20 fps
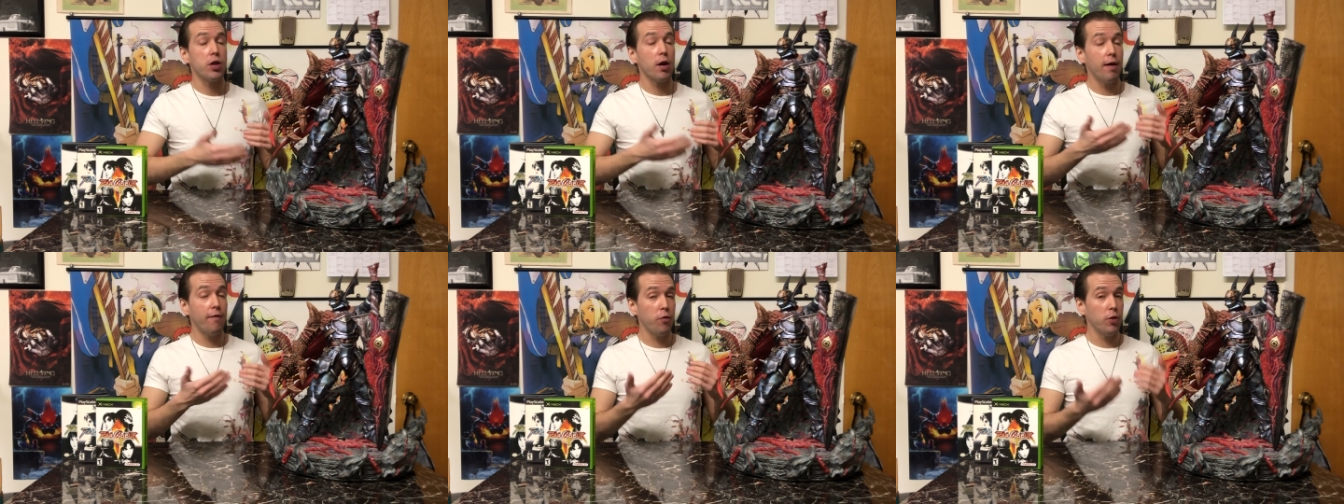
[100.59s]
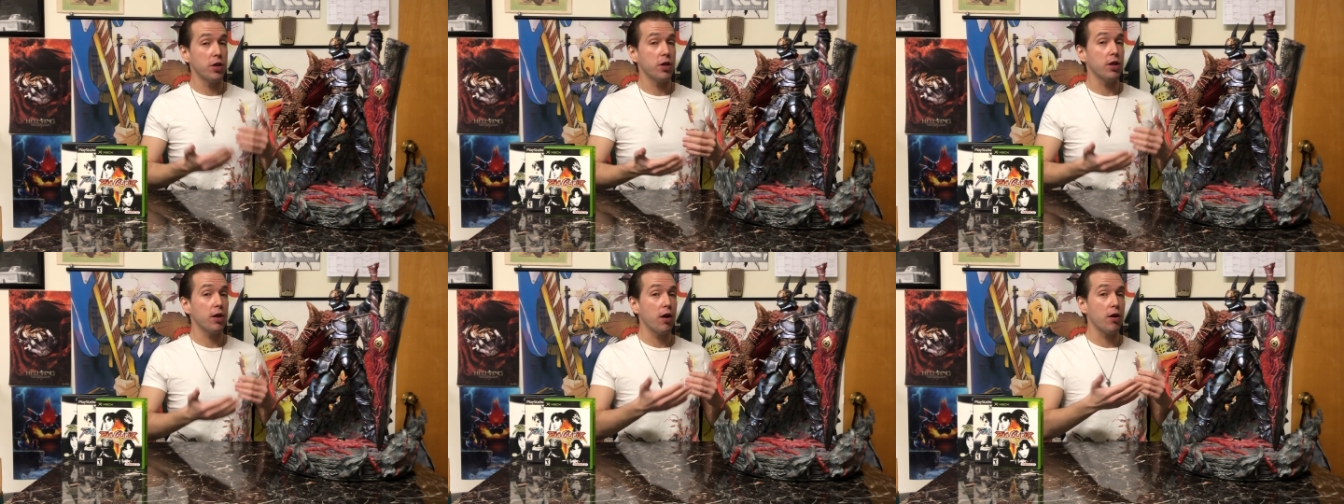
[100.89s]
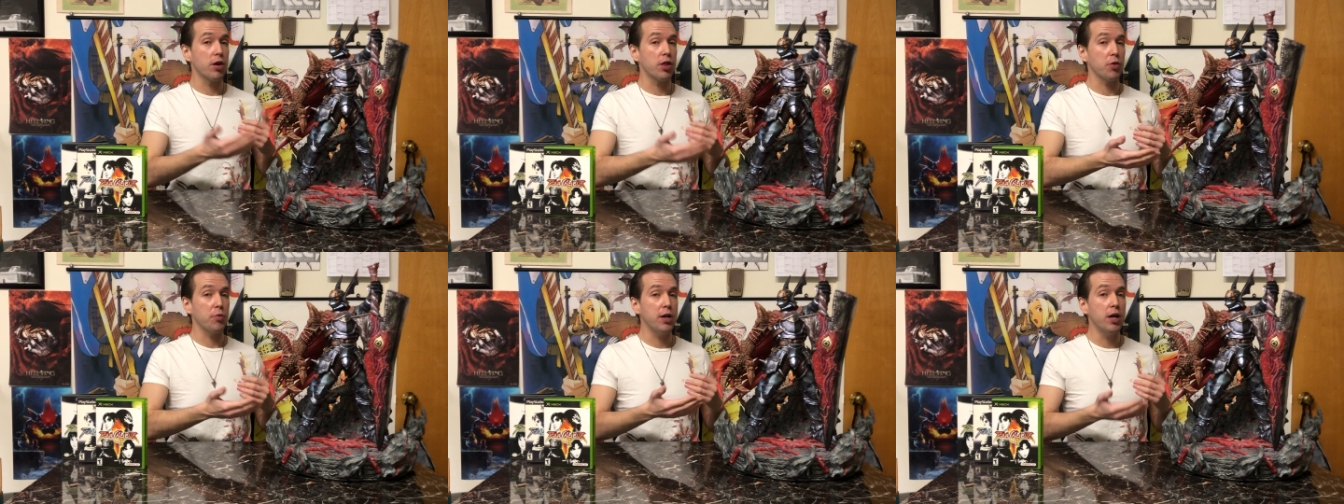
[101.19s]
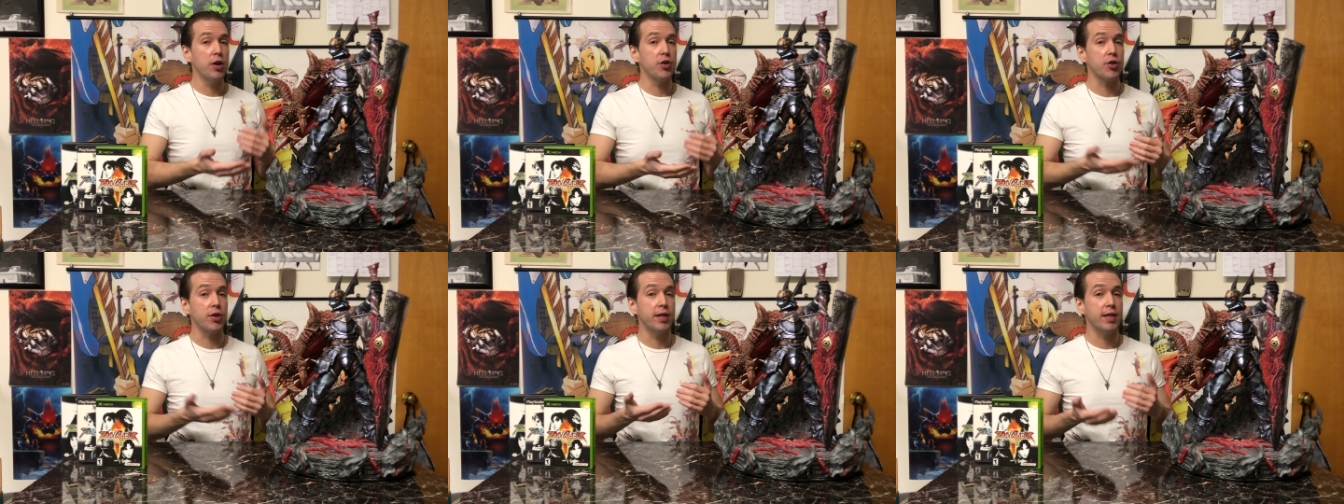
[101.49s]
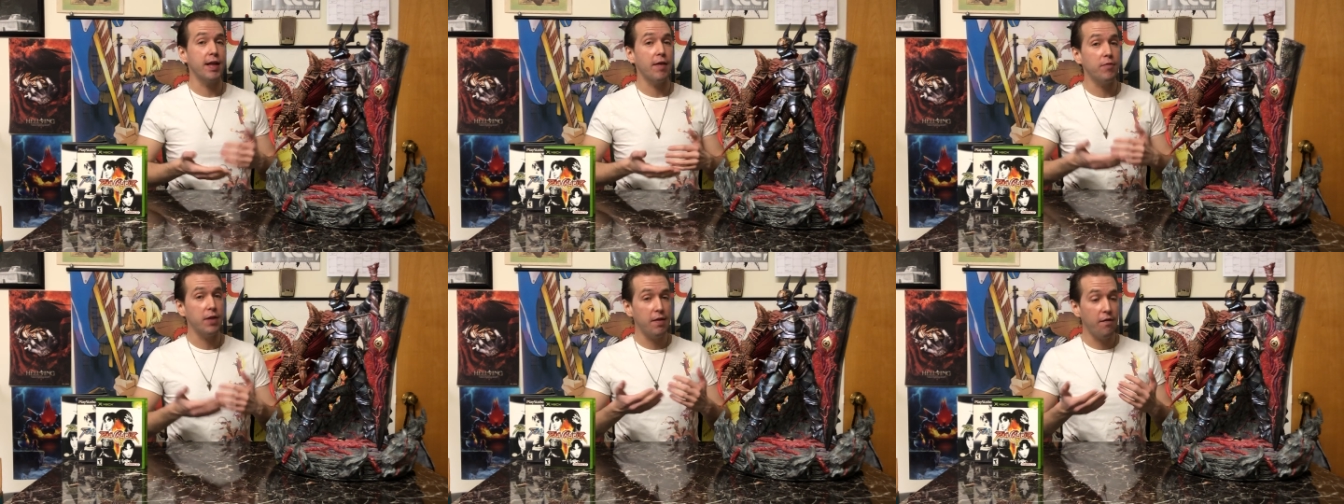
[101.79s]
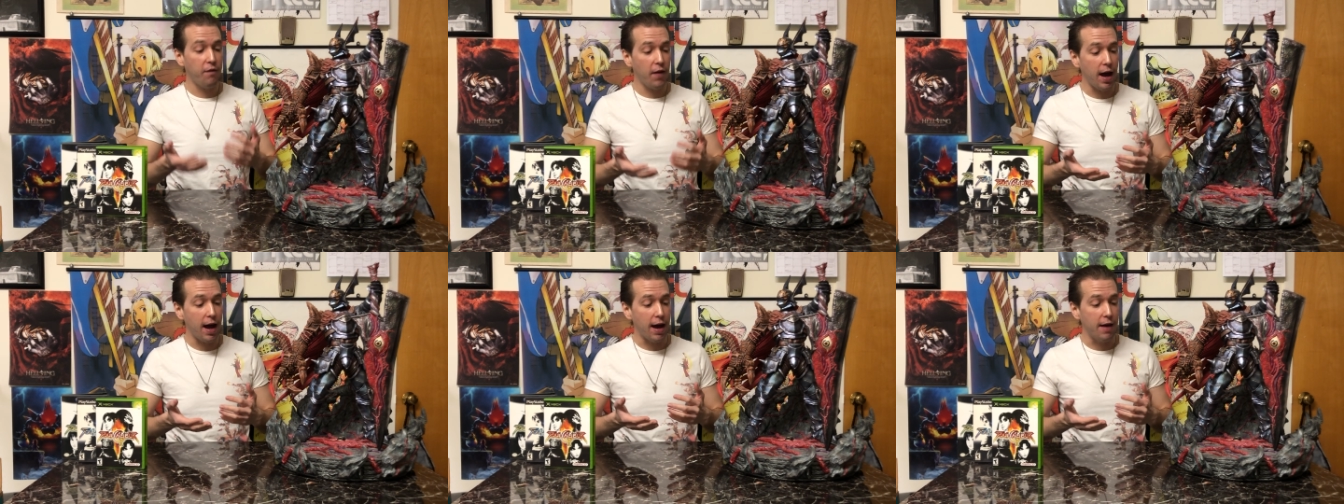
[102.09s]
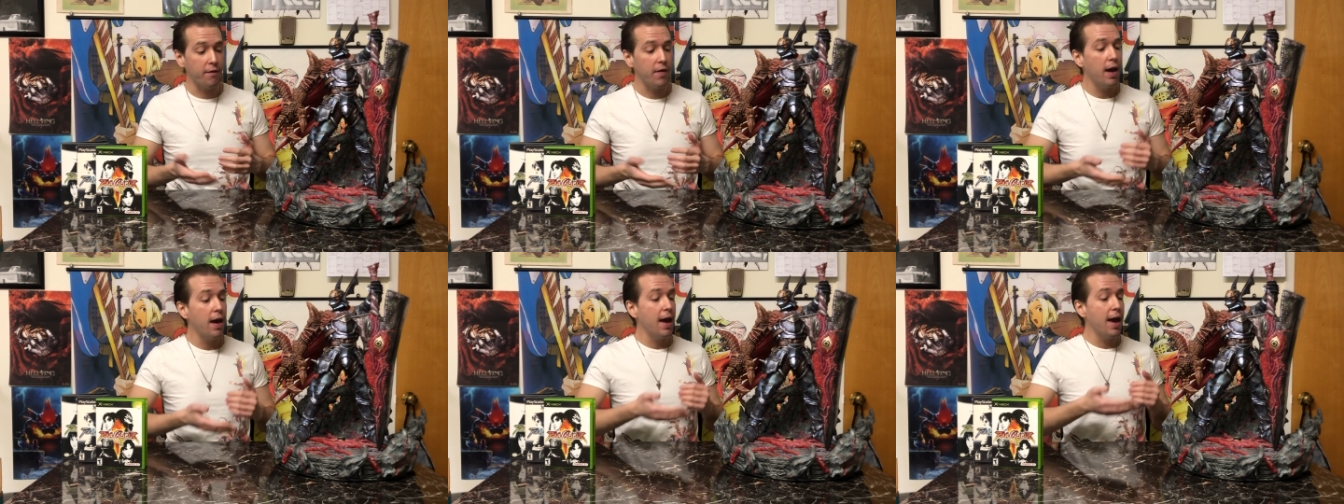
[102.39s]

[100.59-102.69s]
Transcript: of which there are 375.